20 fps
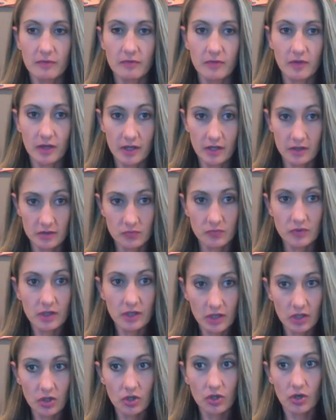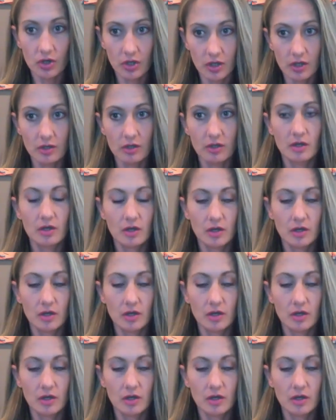feel like is really good